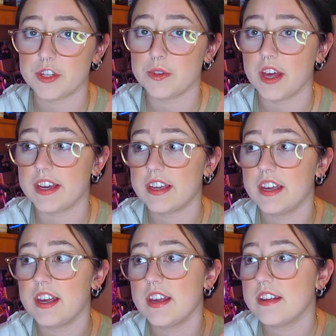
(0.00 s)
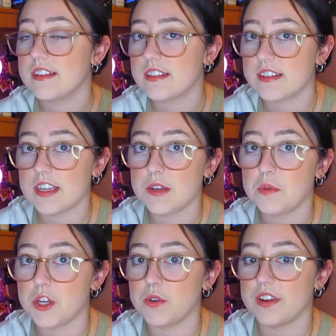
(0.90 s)
you like. See
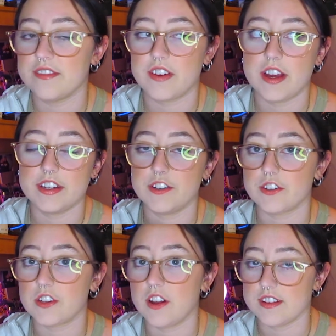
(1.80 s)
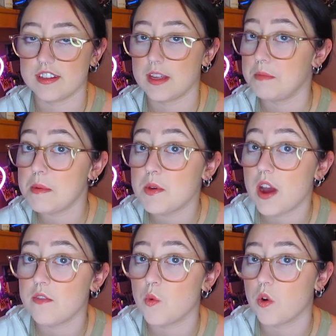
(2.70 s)
what you can find in your closet that maybe you
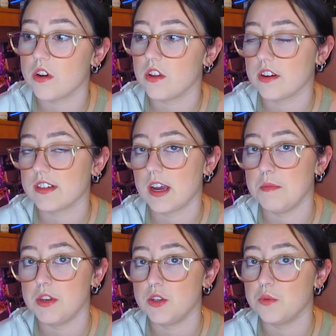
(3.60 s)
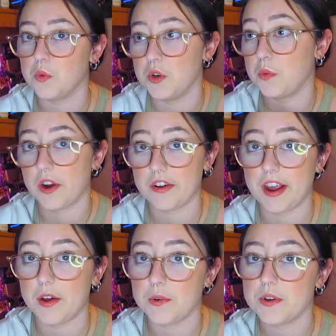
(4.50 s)
haven't worn a long time and you would wear
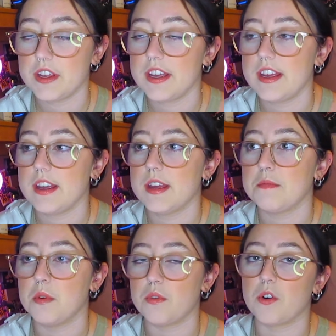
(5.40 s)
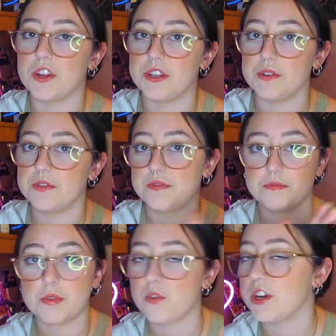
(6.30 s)
now before you
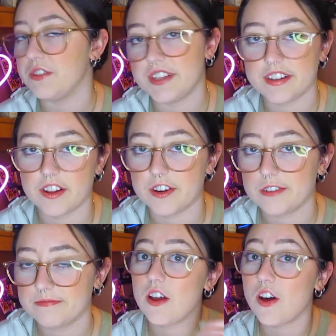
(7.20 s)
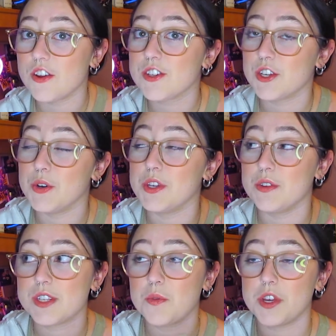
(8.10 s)
declutter. Also,
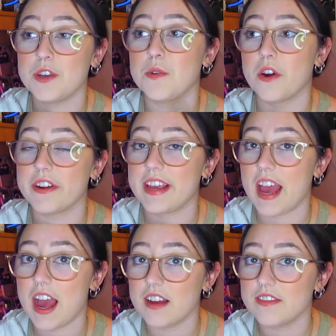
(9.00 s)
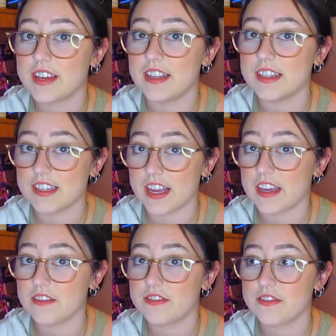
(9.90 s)
using what you already have can
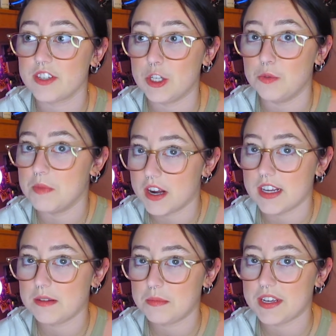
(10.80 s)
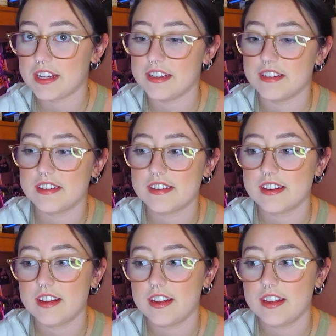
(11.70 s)
save you money, because